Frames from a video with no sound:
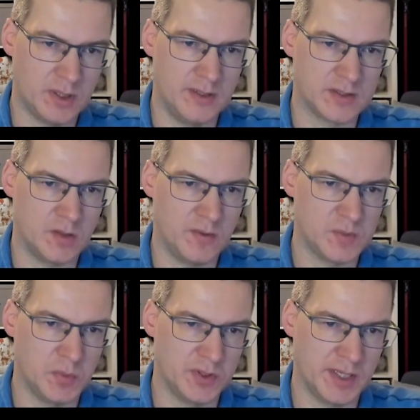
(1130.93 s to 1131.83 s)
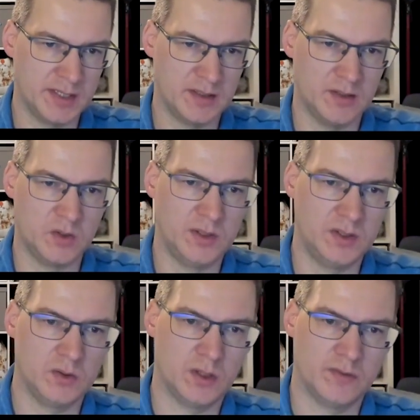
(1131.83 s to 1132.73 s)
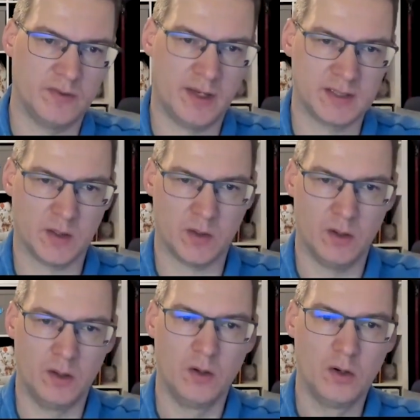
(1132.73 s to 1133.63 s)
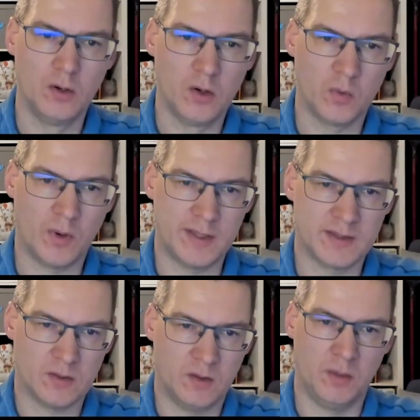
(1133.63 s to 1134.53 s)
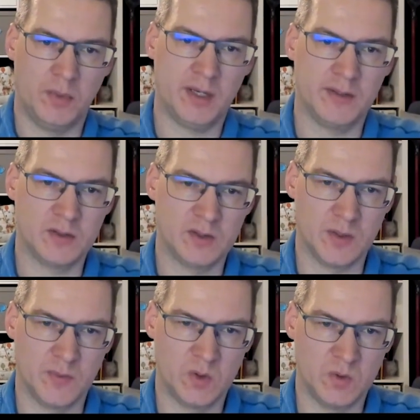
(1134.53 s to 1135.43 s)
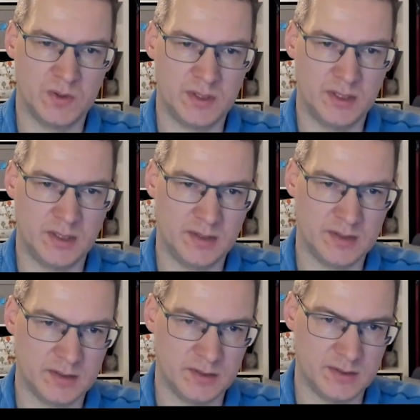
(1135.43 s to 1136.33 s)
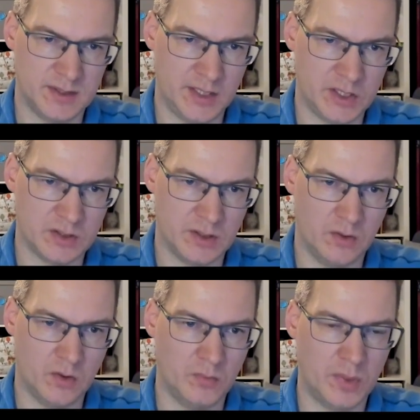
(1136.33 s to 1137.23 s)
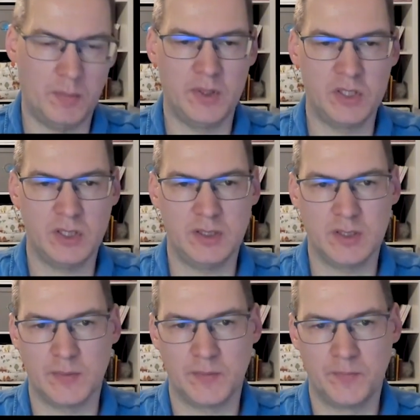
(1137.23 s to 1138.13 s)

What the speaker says: It's always protected, and you need to have extra rights on the backend system to see these staged and non-published data.